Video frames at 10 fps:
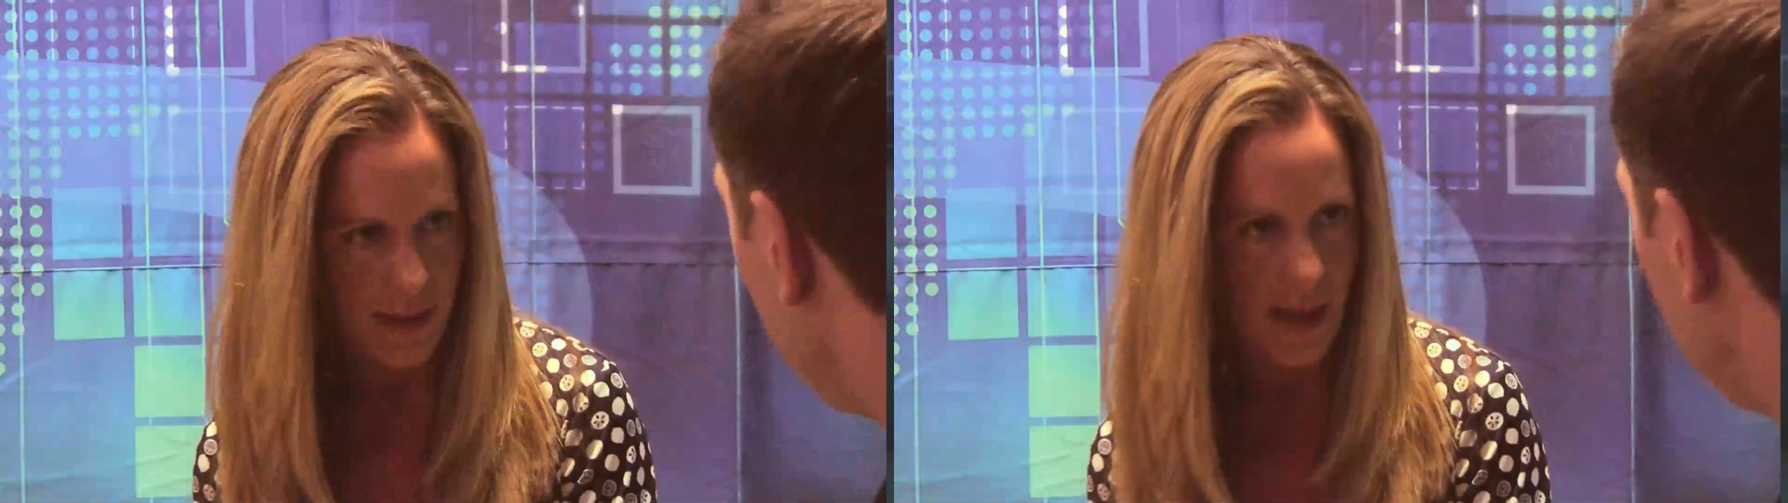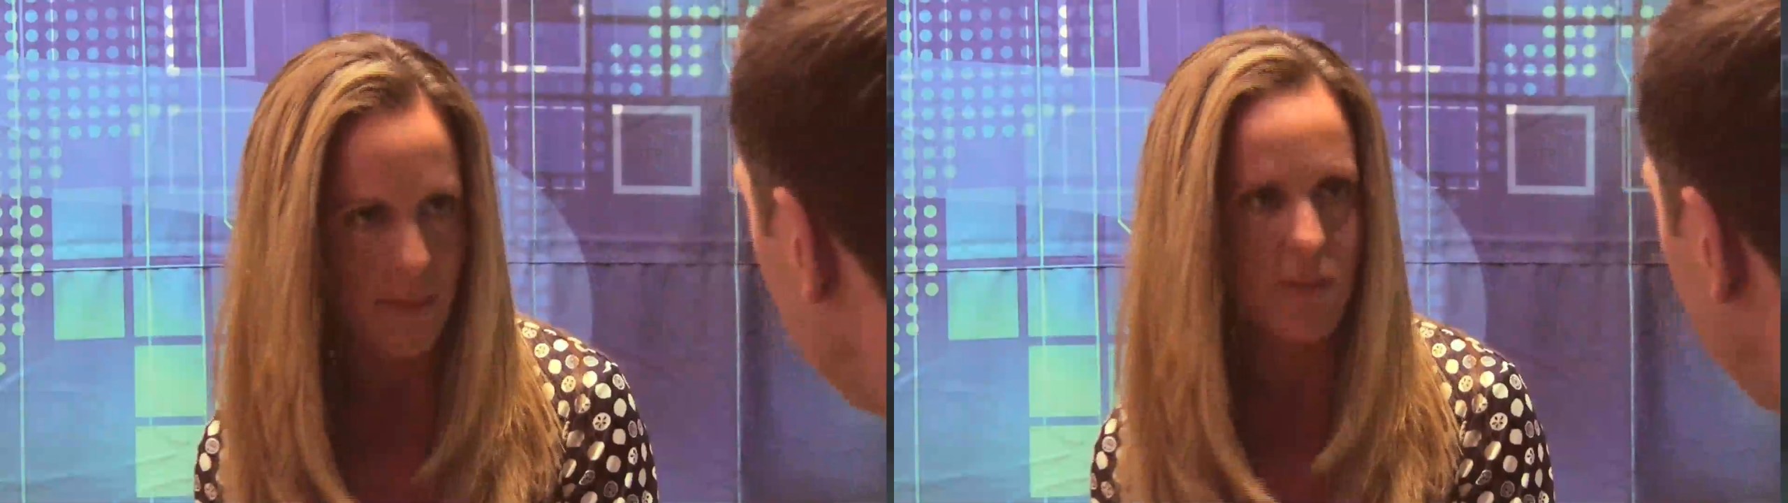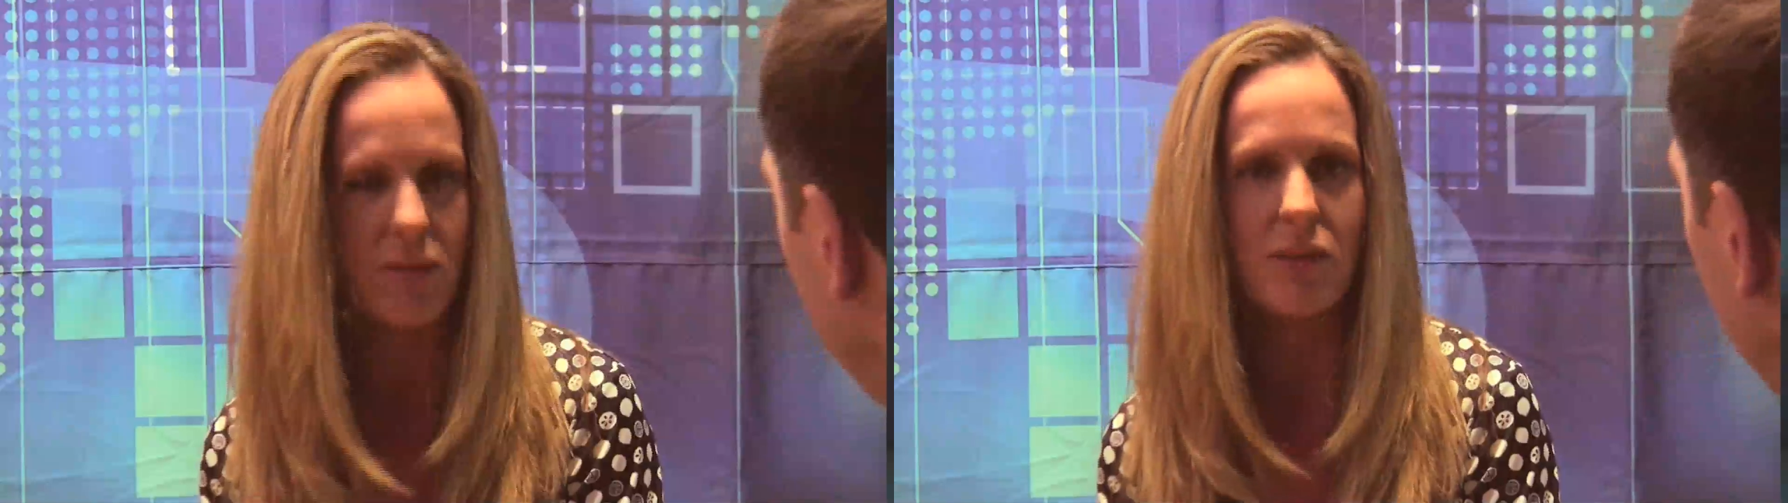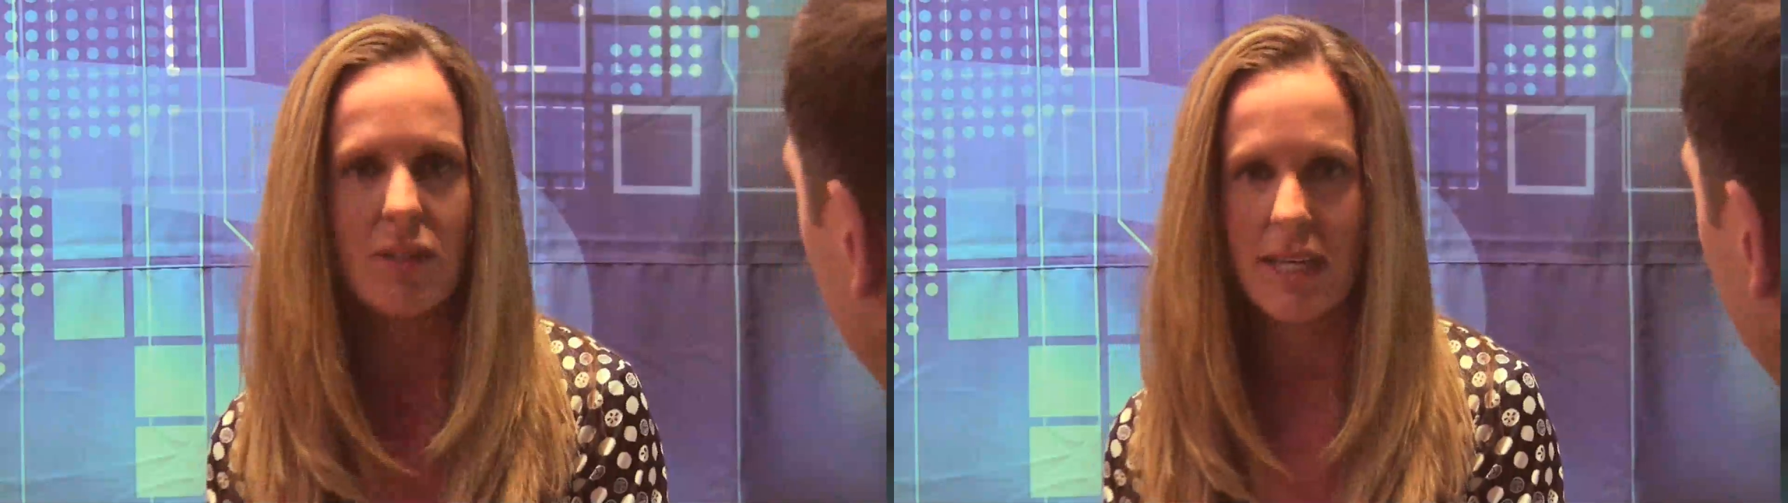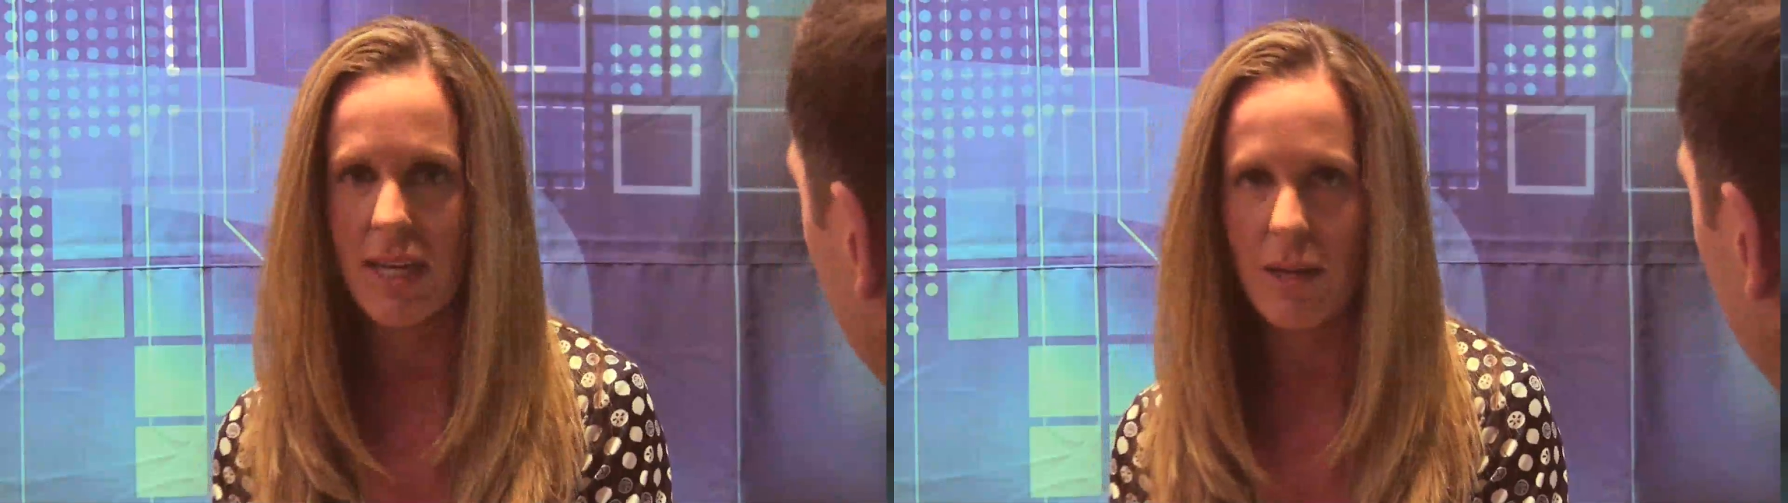
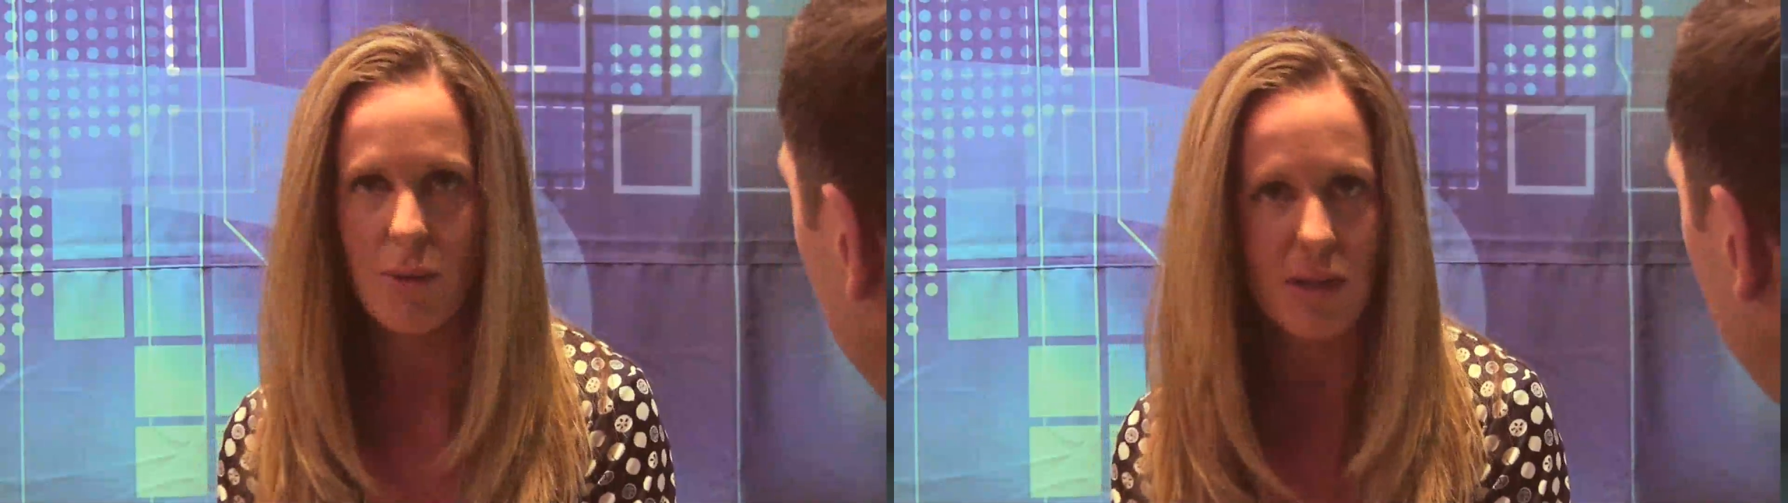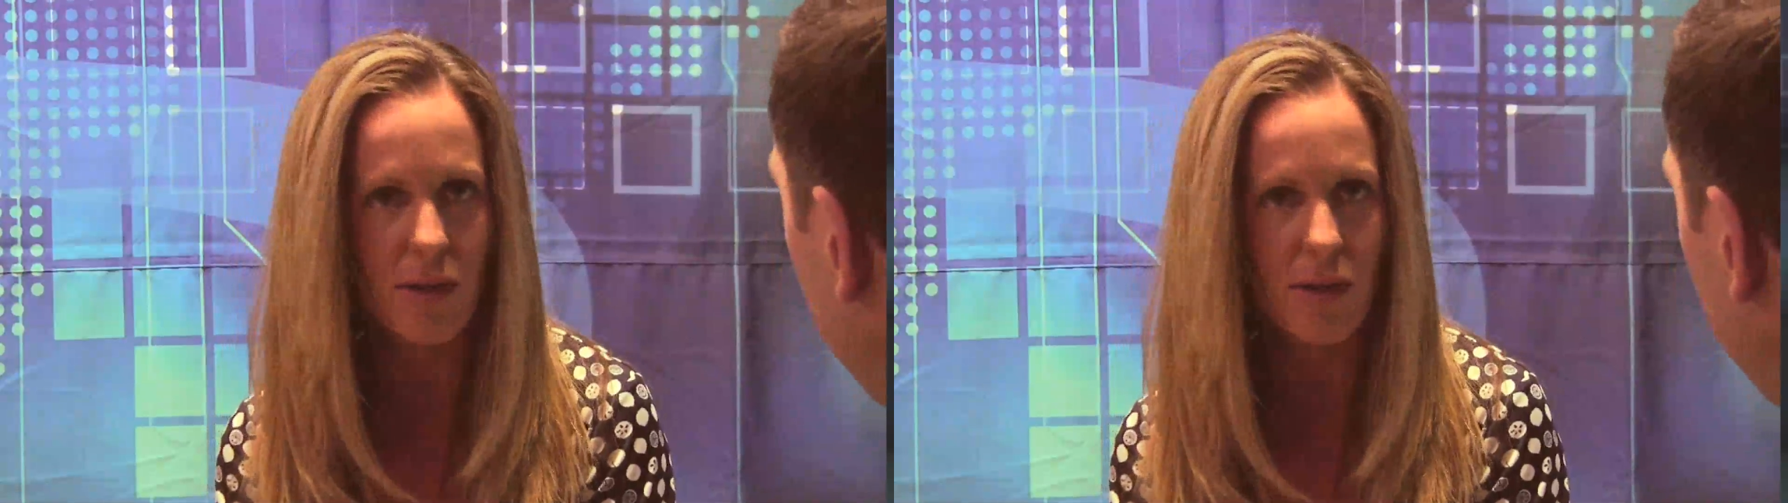Absolutely. Anyone